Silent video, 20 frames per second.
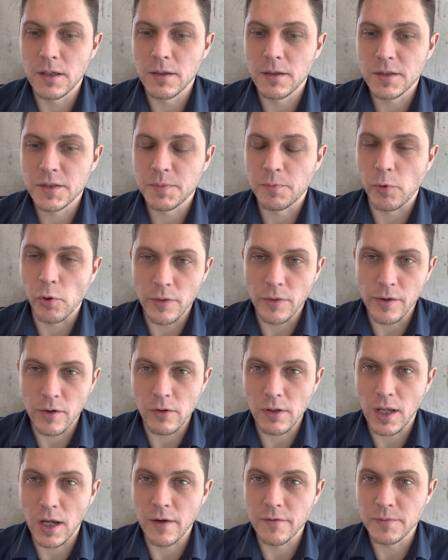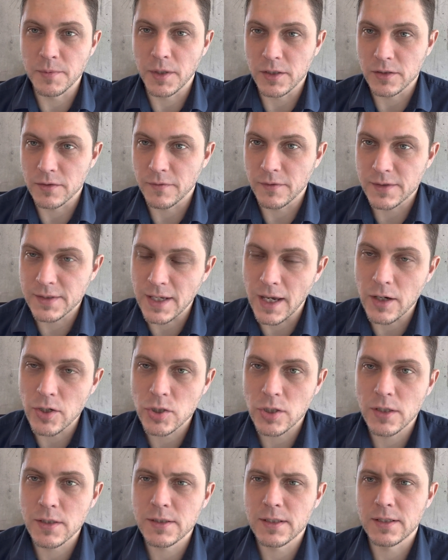spoiled their lives because of the
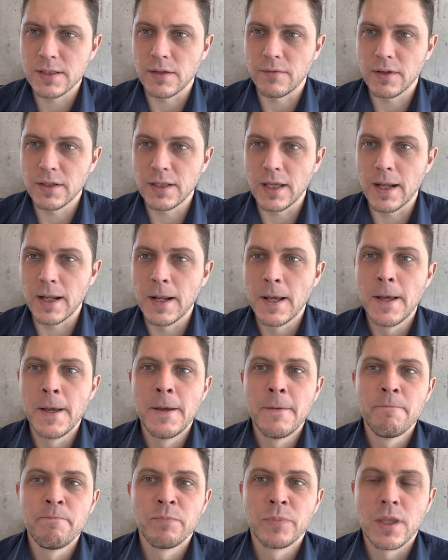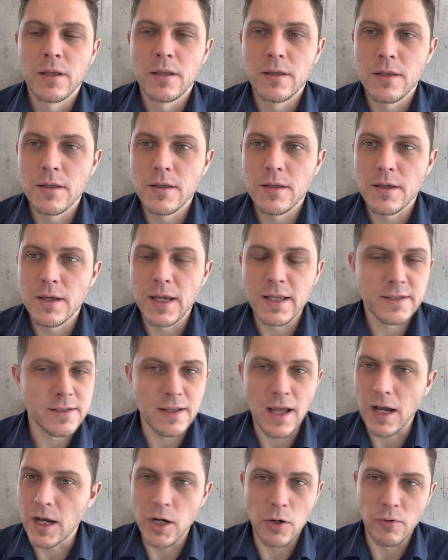sanctions and stuff like that. It's
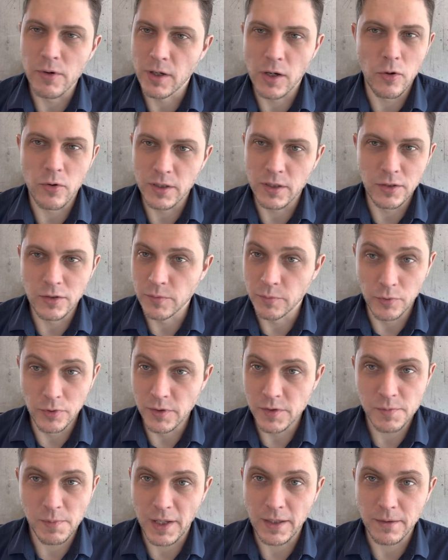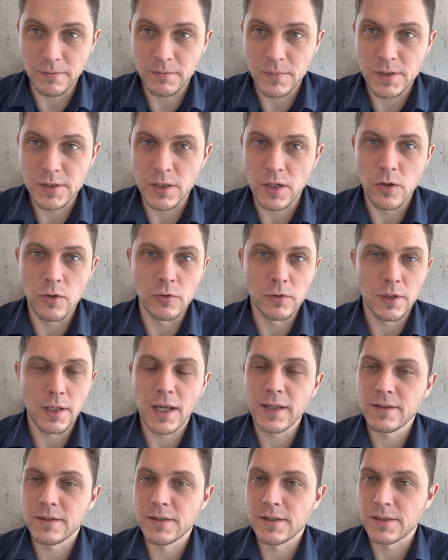not going according to Putin's plan. So
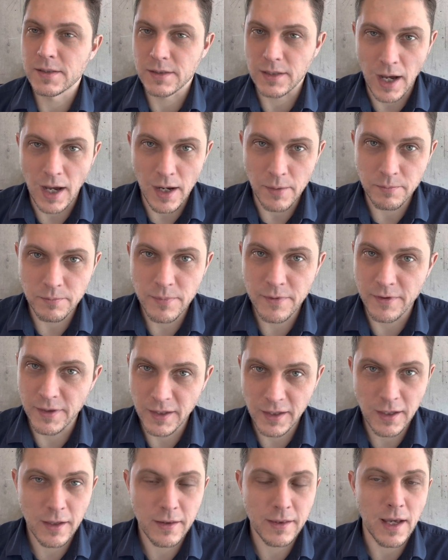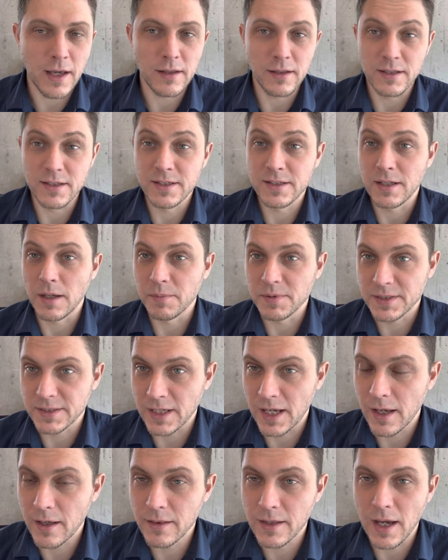let's stop thinking that. Let's stop
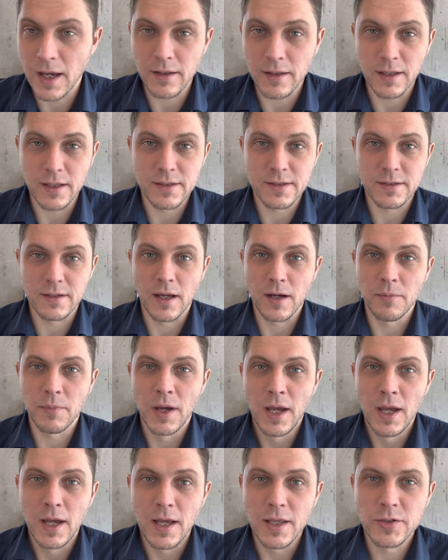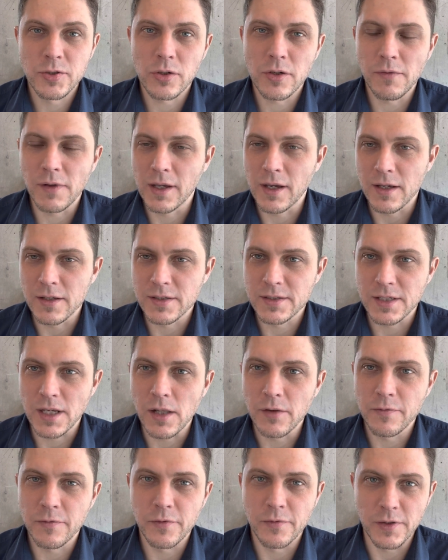saying that. Let's stop. It's sort of like a
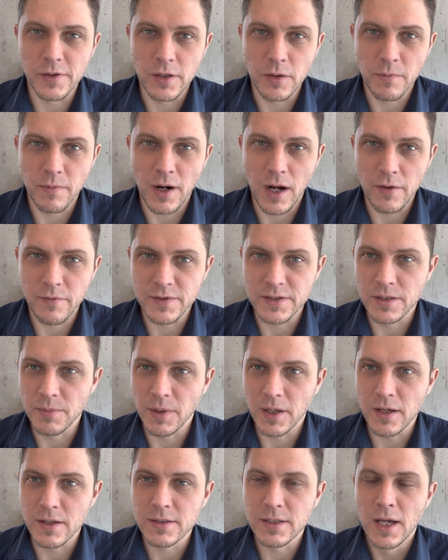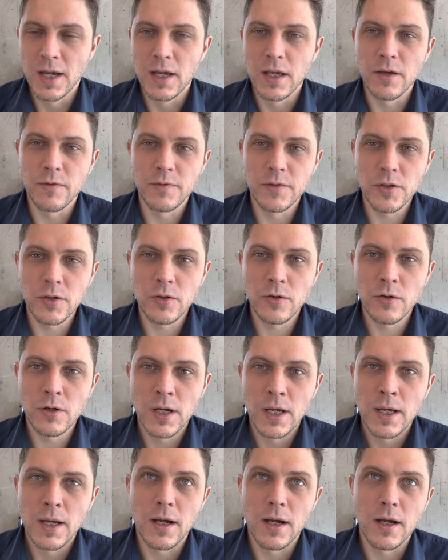self-fulfilling prophecy, because if
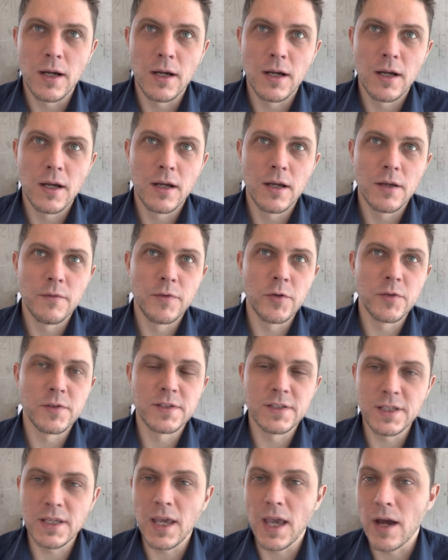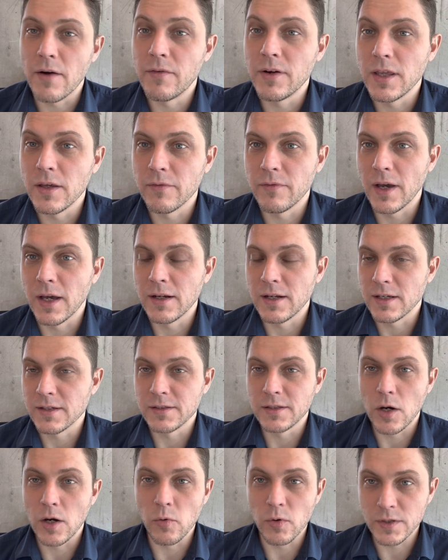you if you see every event
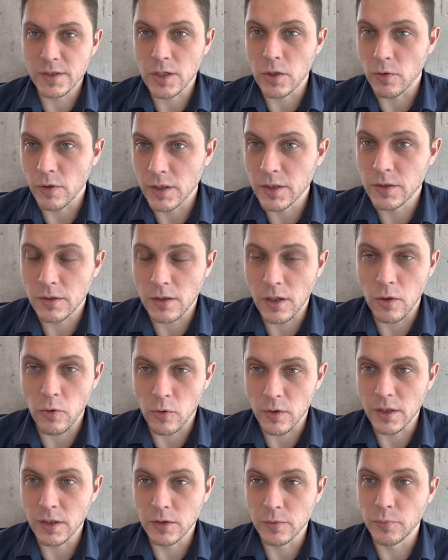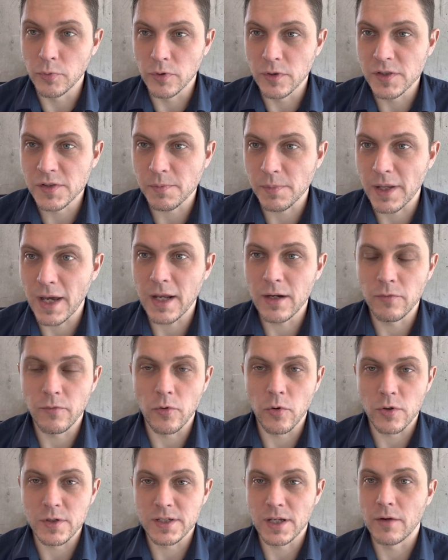as though it's going according to Putin's plan, of
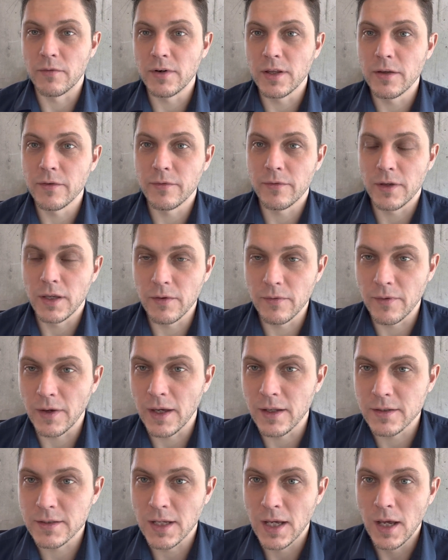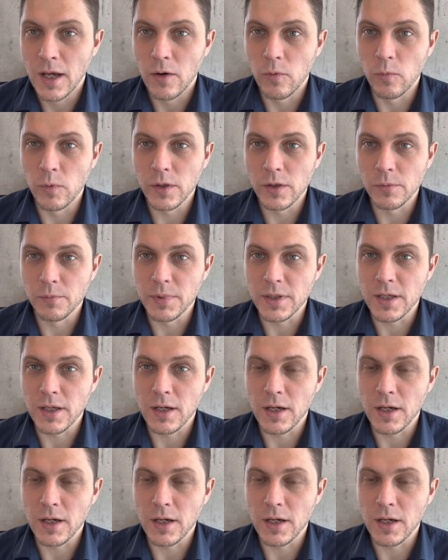course, every event will be